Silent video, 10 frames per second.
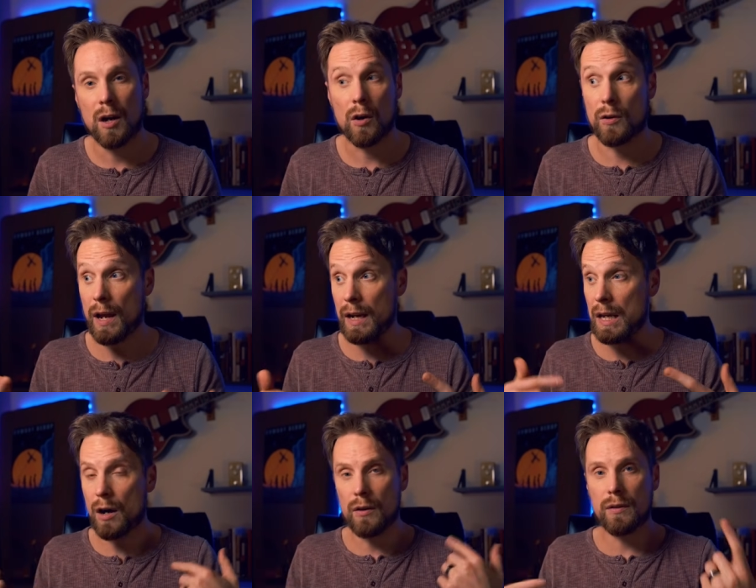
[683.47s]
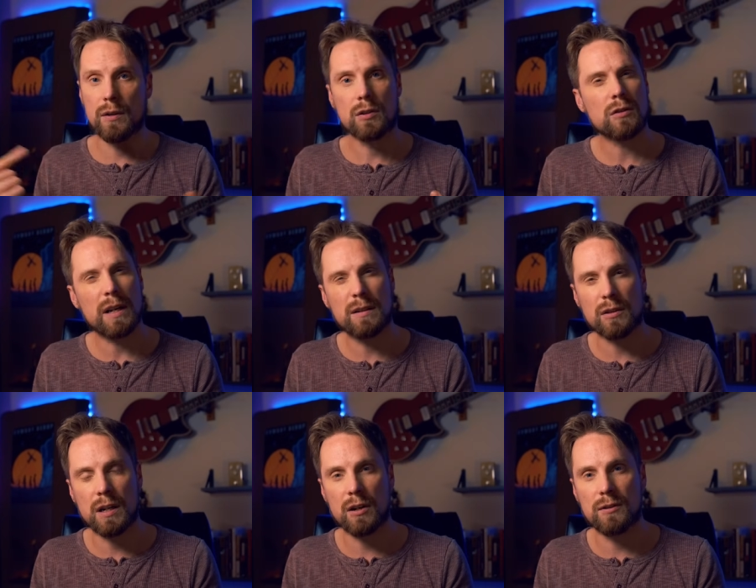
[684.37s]
Are there any other traits or
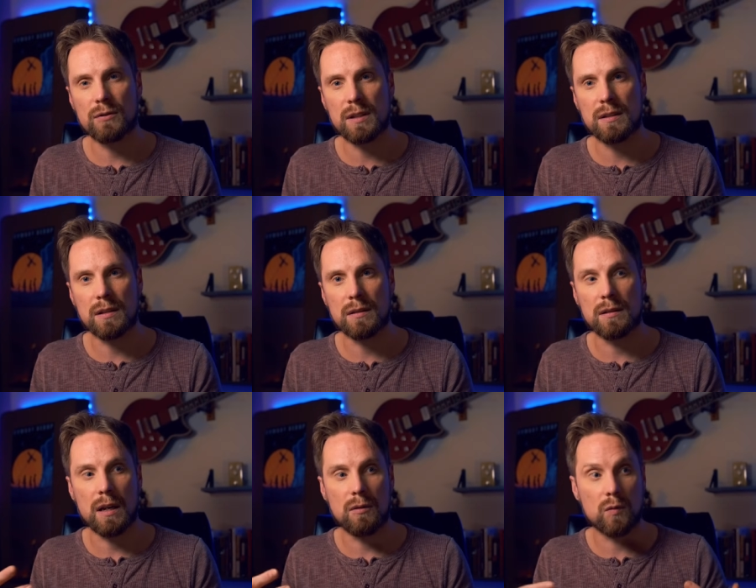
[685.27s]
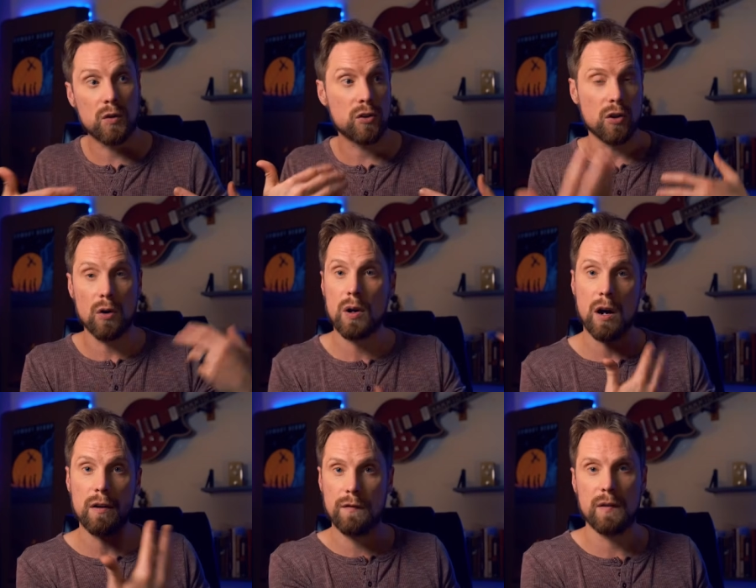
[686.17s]
characteristics that show
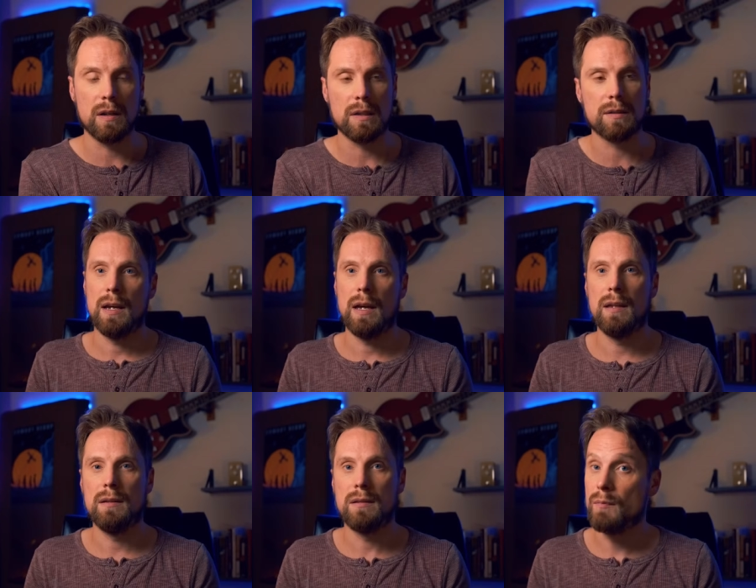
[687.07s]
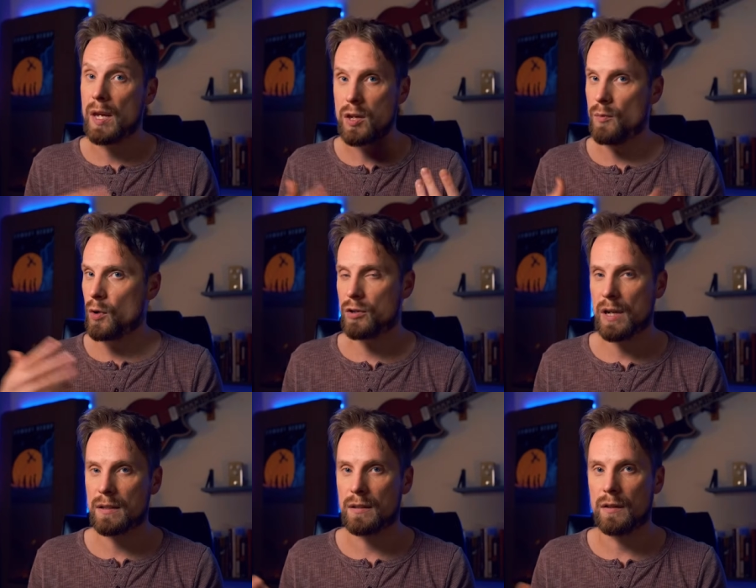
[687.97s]
confidence and make you more
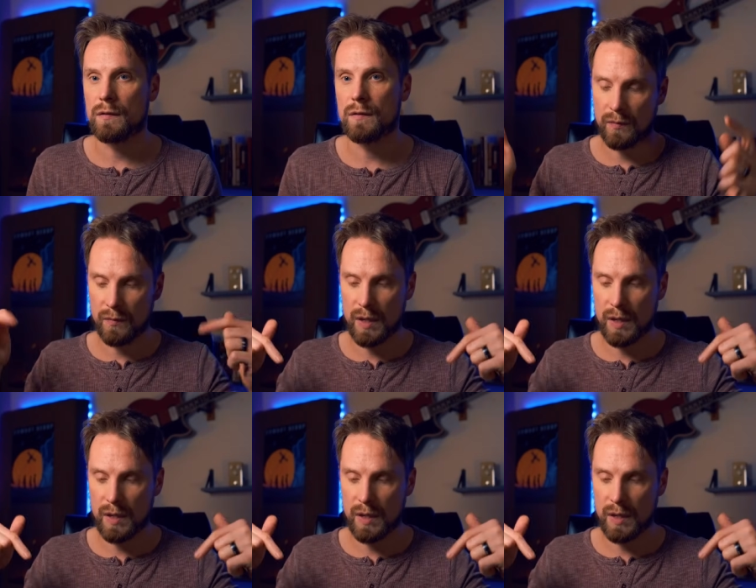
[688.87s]
attractive?